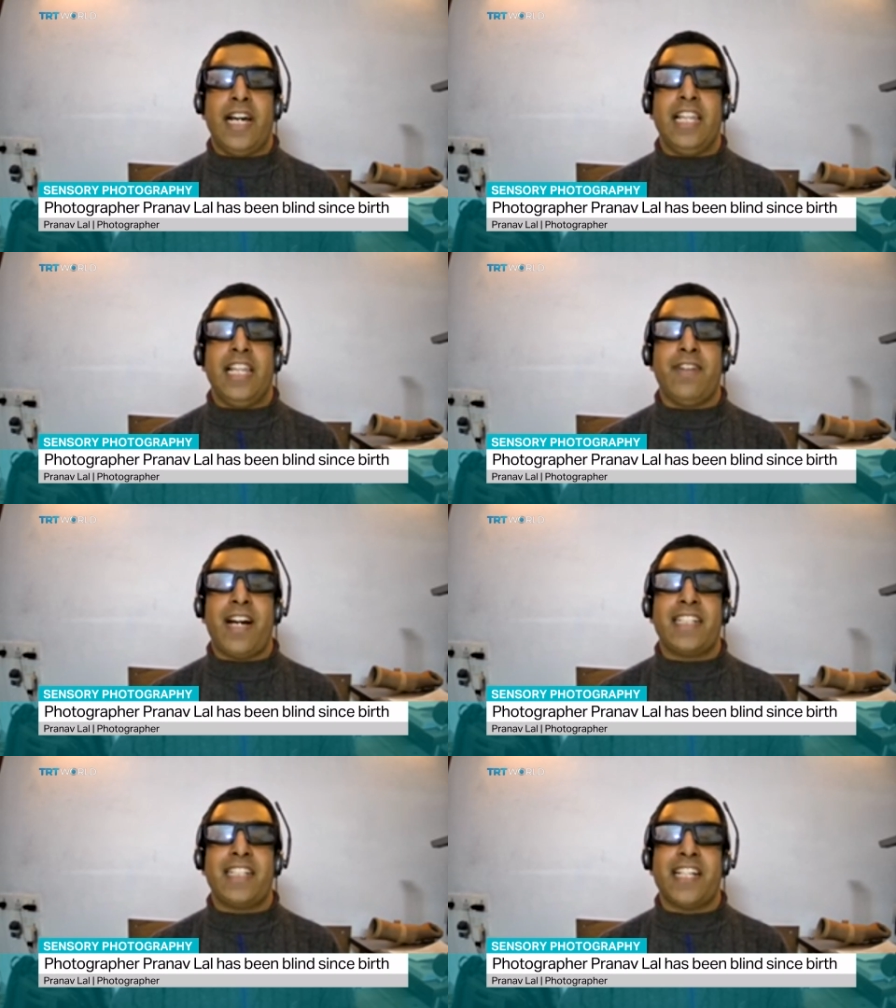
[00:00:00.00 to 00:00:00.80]
I love
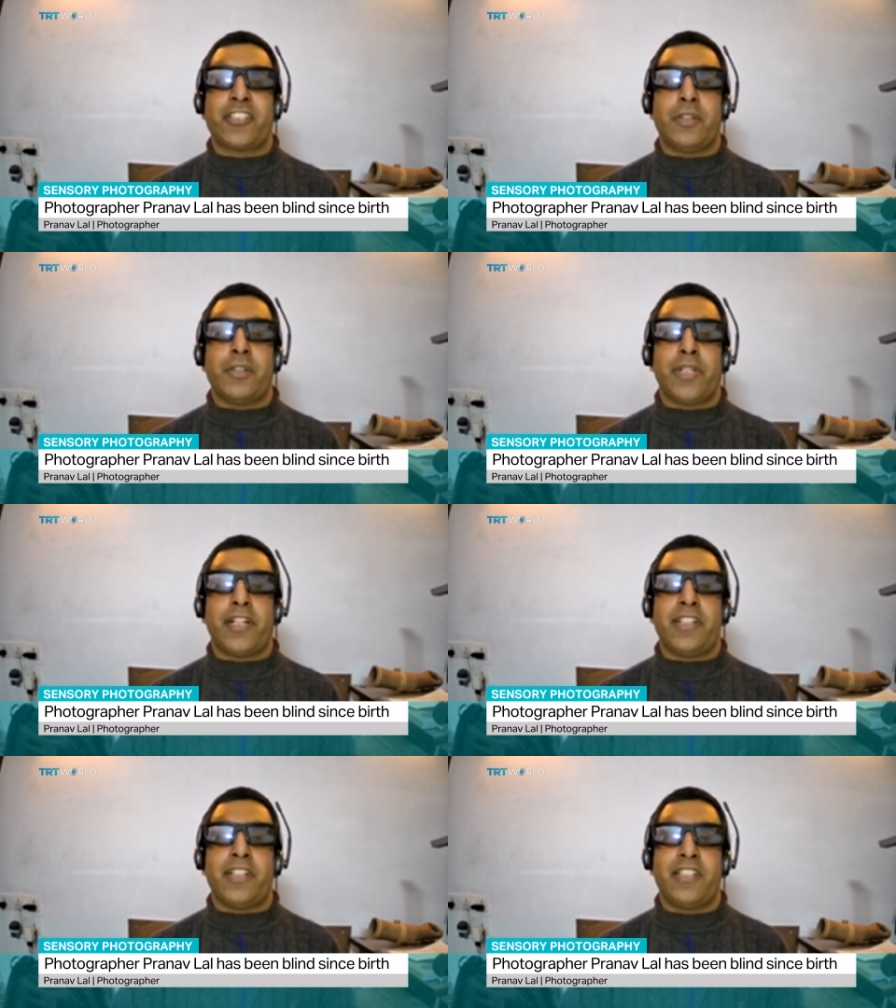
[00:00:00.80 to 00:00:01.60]
architecture
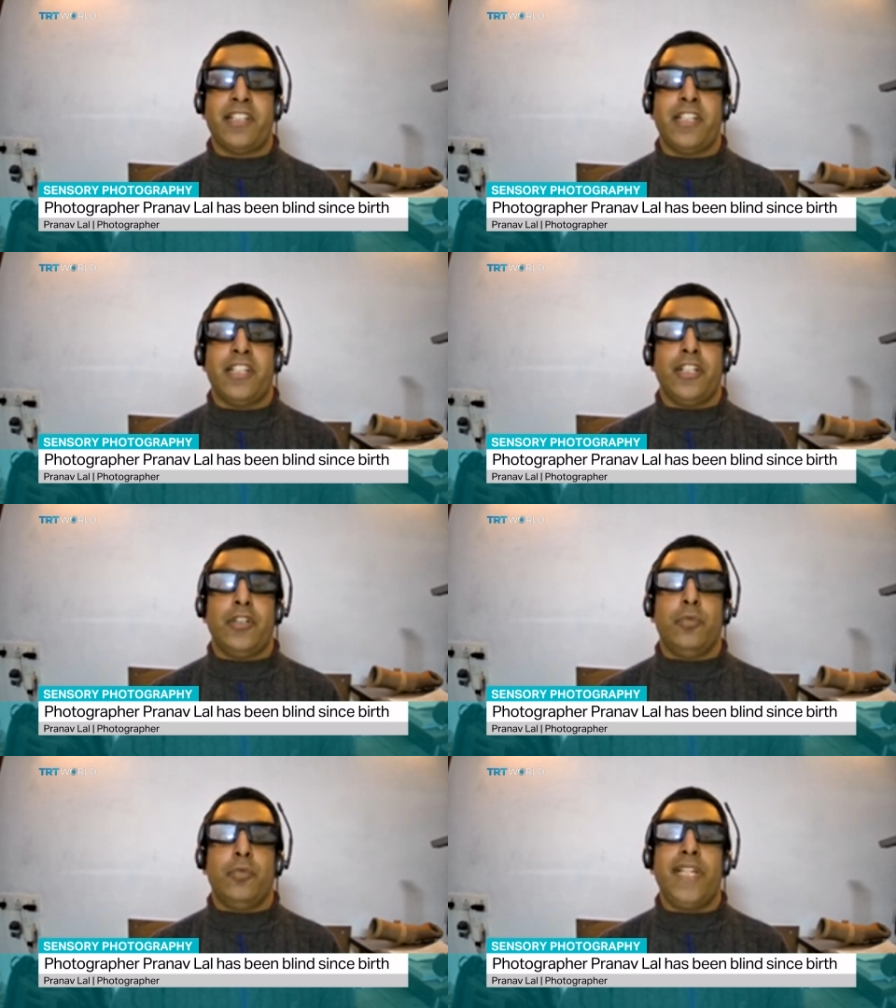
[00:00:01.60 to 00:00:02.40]
because
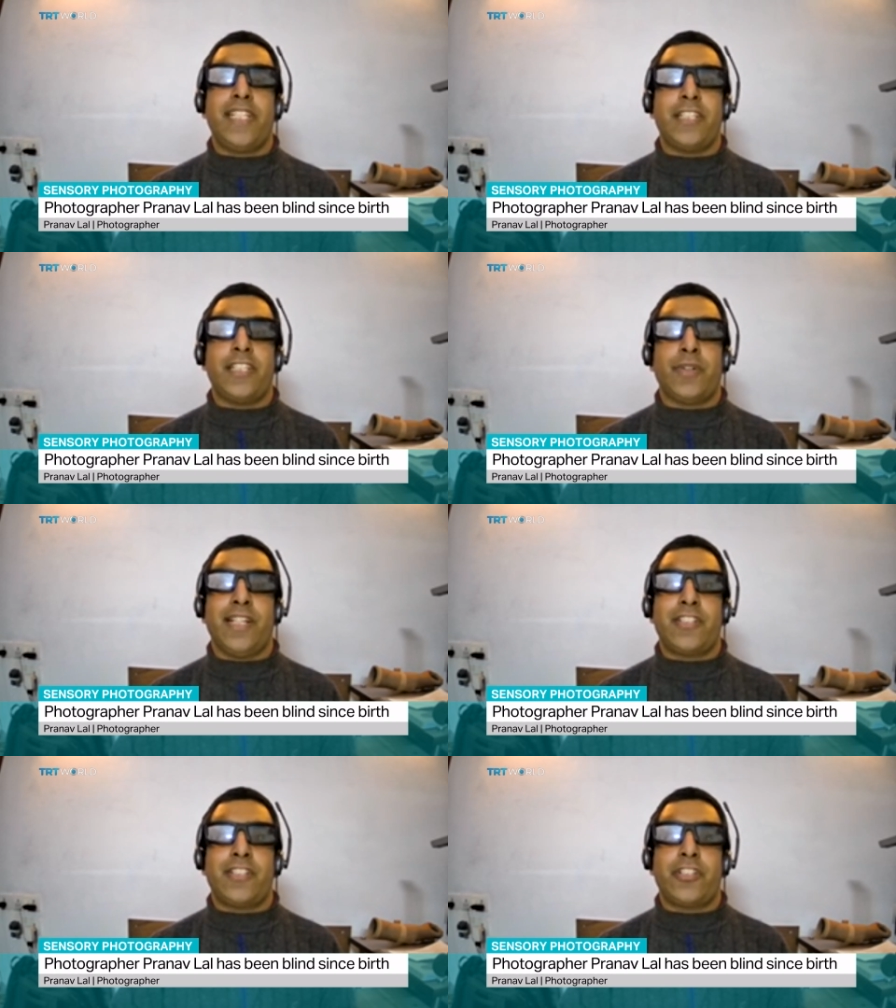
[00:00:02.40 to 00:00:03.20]
we can
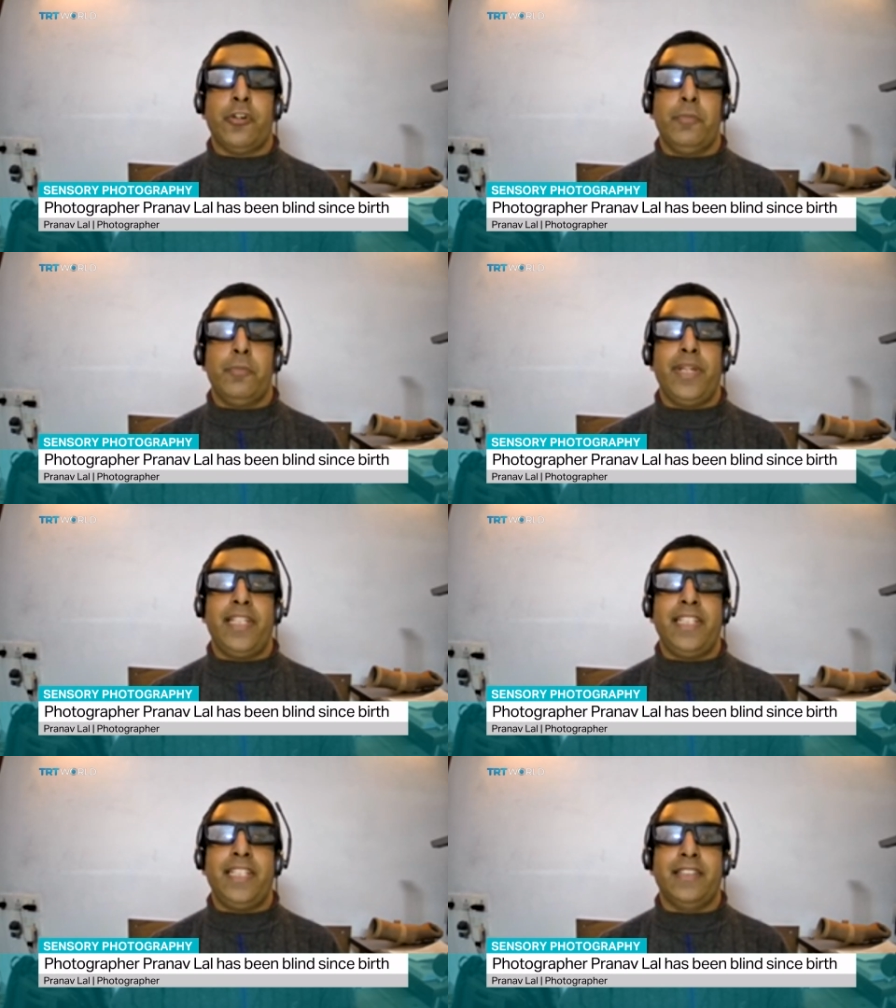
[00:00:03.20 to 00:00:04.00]
create so
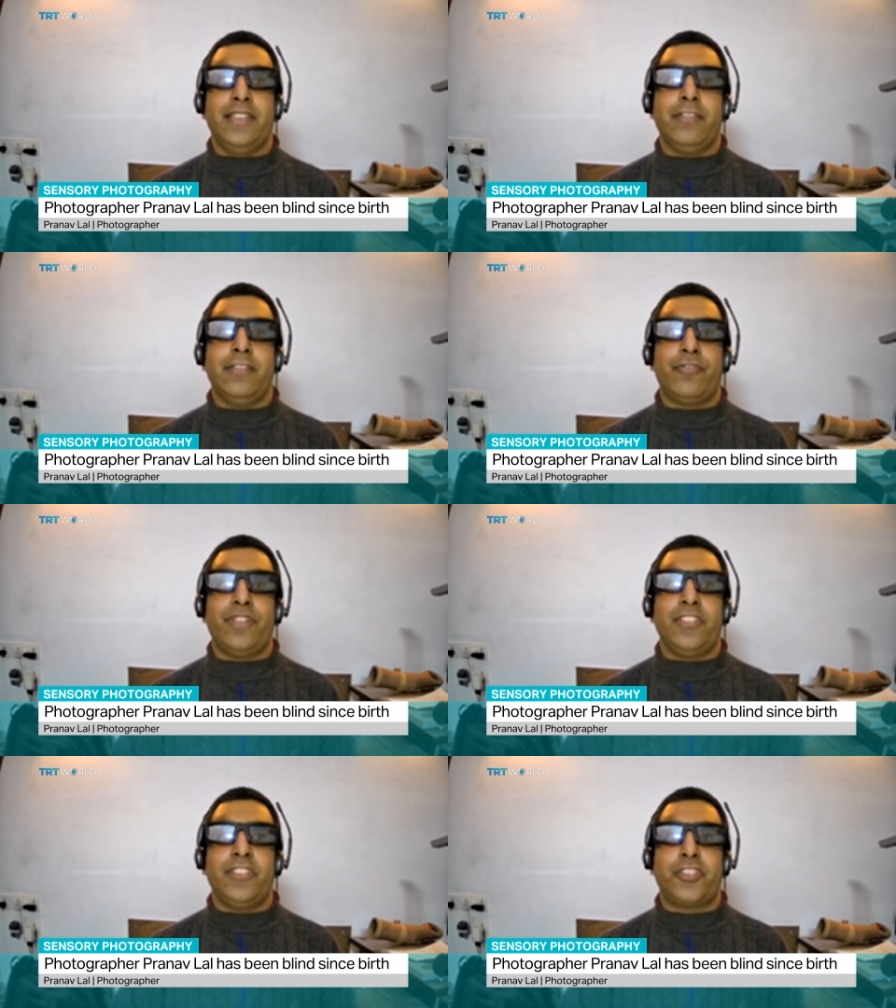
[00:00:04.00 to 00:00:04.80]
many
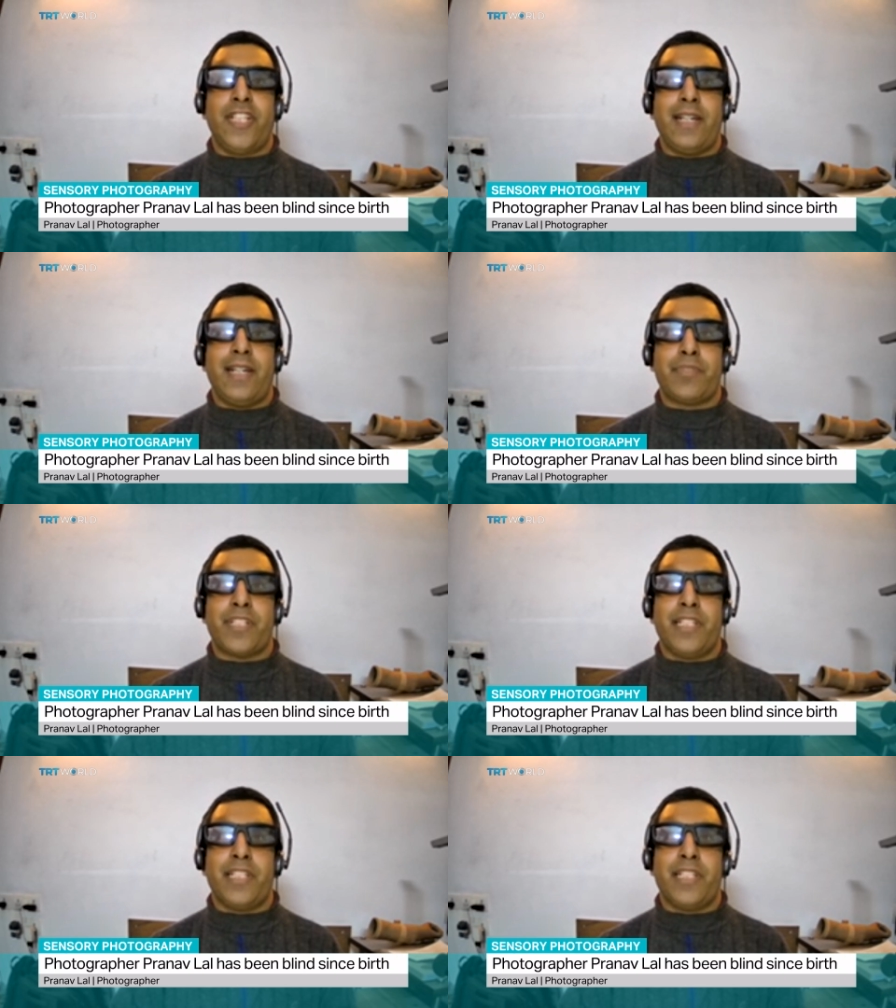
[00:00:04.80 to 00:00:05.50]
different shapes.